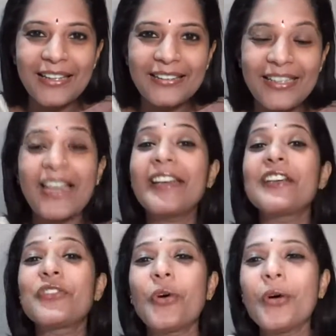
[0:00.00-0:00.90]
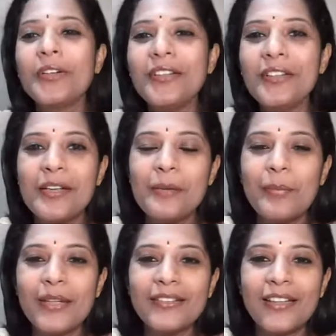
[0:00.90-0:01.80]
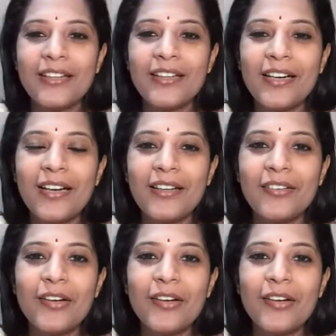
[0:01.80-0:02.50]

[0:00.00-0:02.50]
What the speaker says: there at all. But then